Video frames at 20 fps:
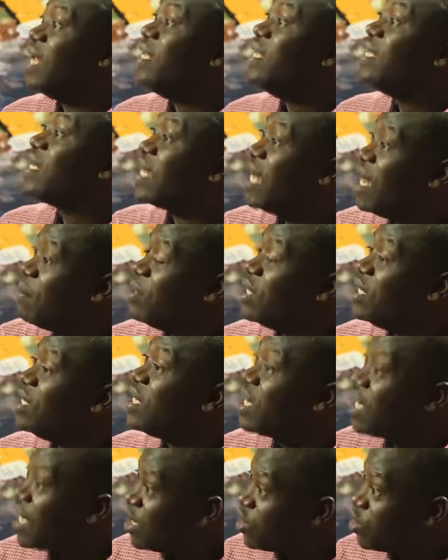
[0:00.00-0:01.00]
And in
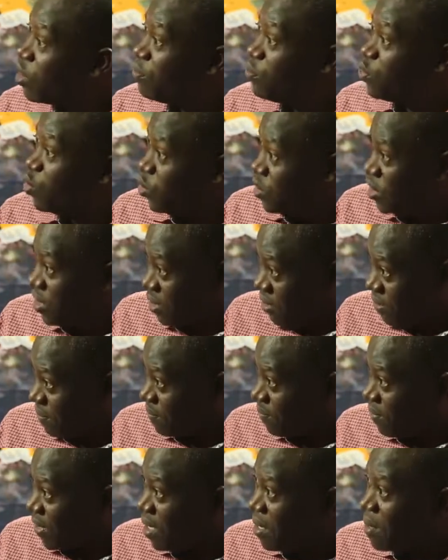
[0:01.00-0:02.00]
the case of Totti,
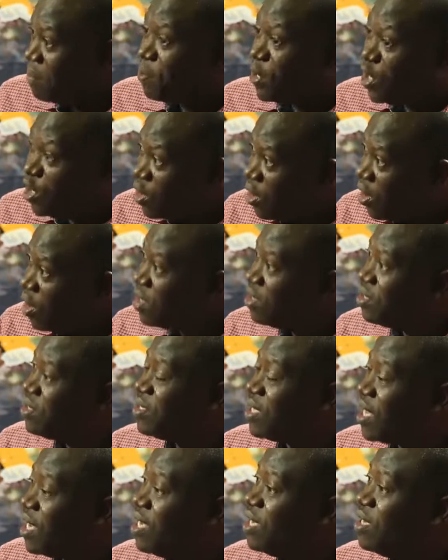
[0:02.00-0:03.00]
beyond
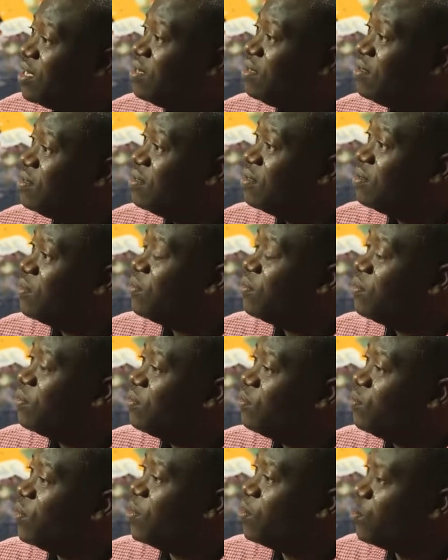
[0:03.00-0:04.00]
staying
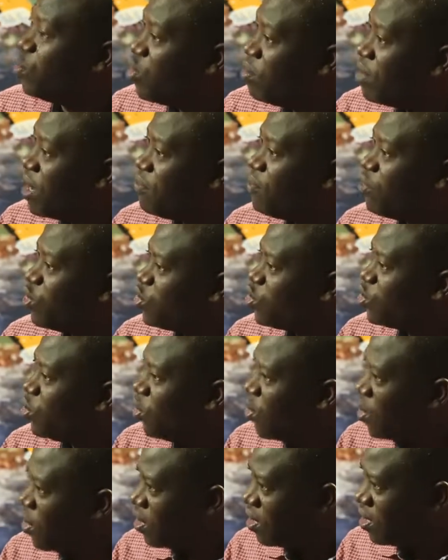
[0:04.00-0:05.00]
with Roma for so
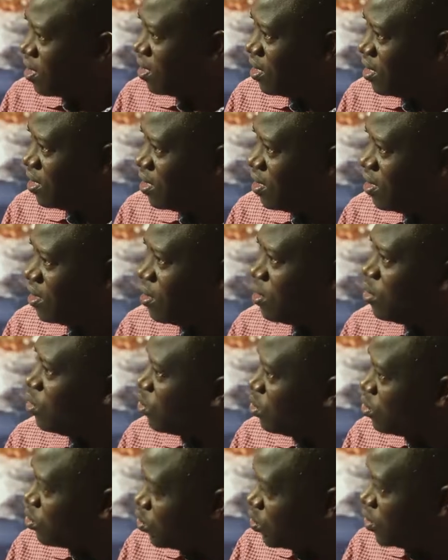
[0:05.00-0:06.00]
long,
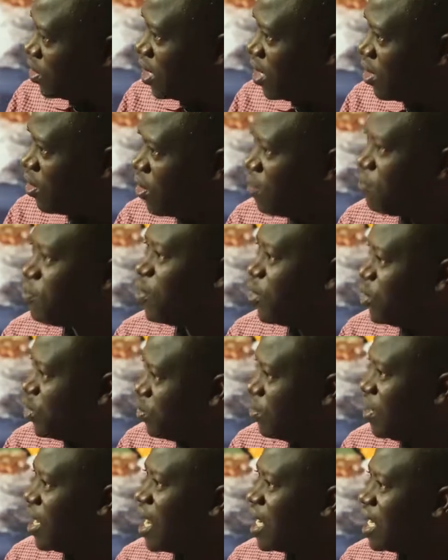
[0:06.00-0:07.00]
Tunde, of course,
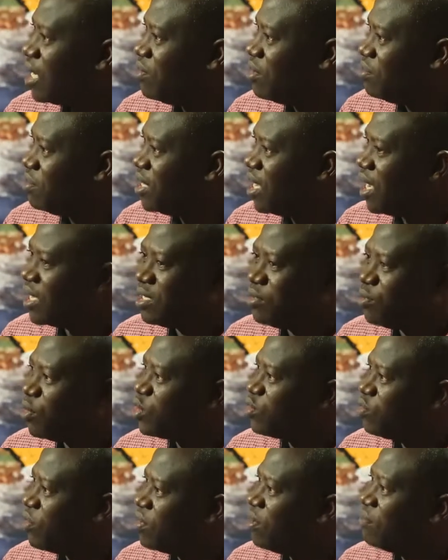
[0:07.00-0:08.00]
you will agree with me that he
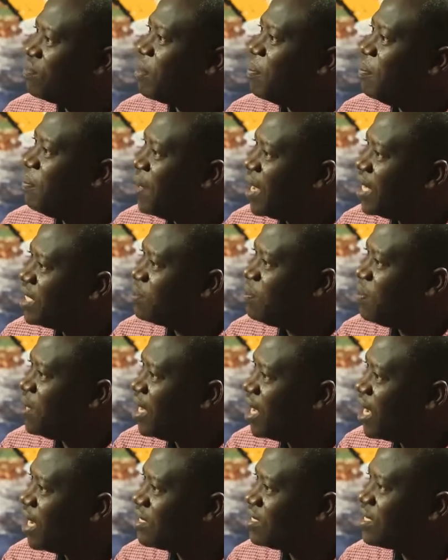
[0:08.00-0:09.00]
was one of the best
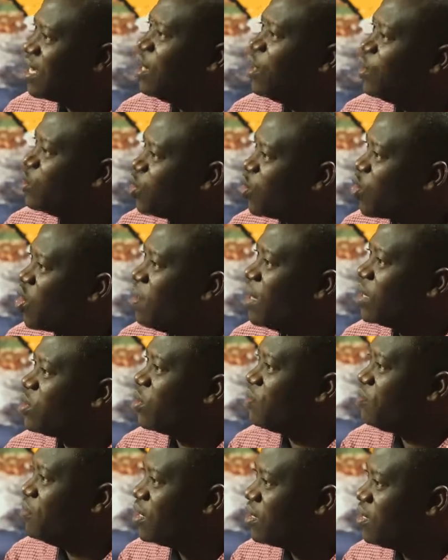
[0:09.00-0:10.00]
players to come out
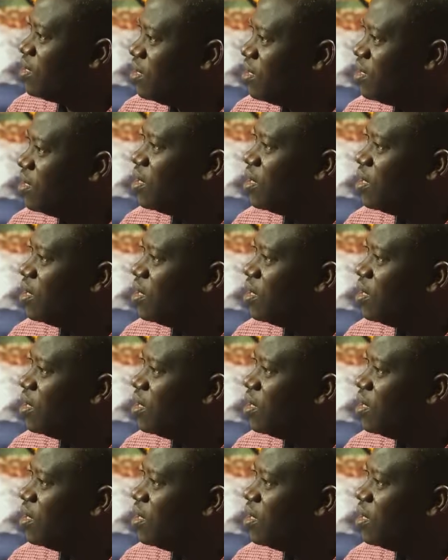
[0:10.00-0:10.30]
of Italy.